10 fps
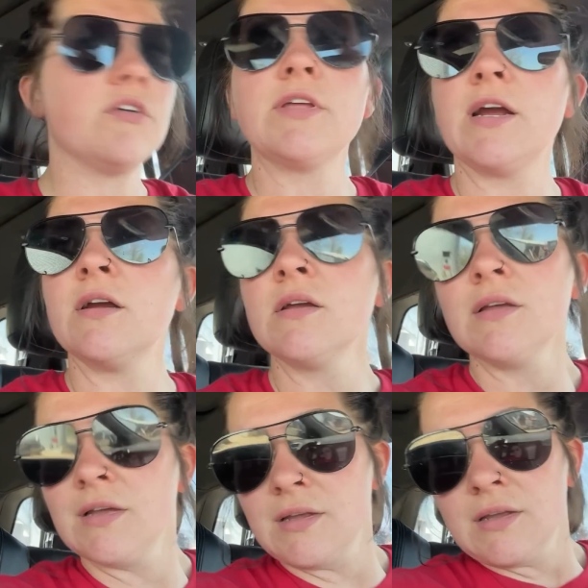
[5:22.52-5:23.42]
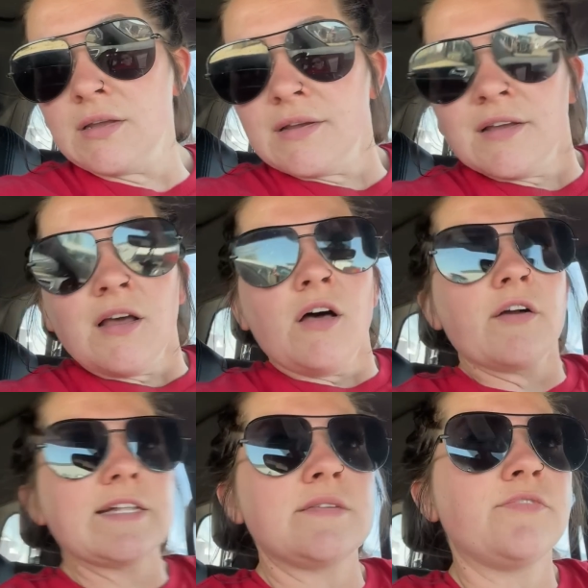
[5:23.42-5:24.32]
there. I'll
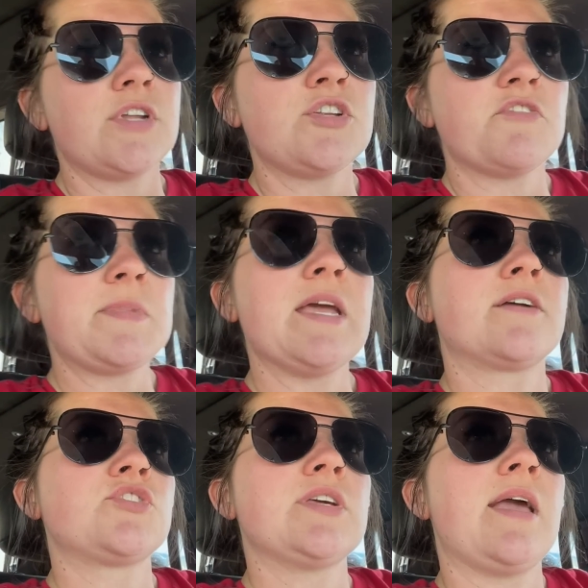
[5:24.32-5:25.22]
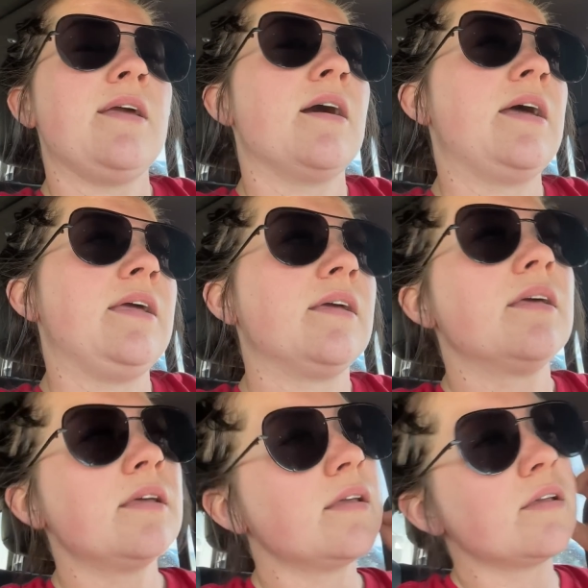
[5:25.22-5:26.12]
get some footage of me actually AIing
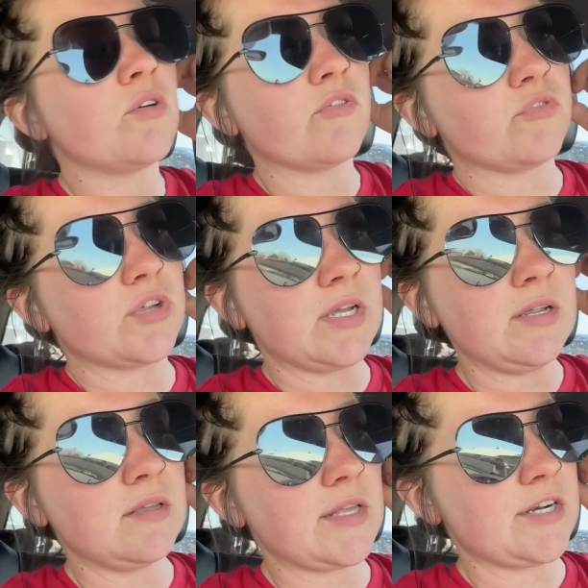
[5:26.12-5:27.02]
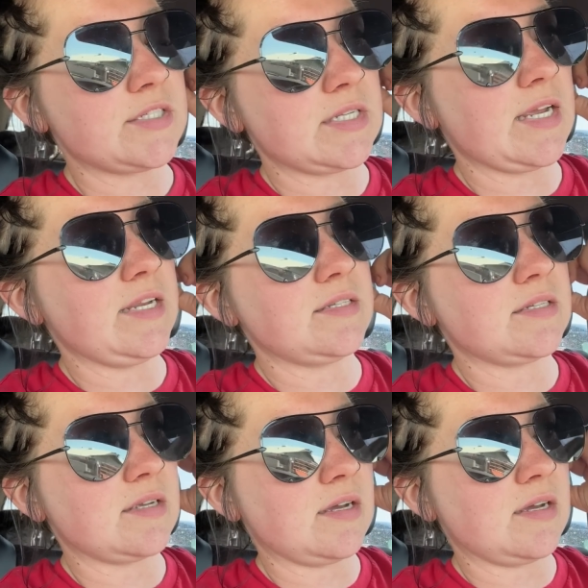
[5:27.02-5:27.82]
hopefully later tonight.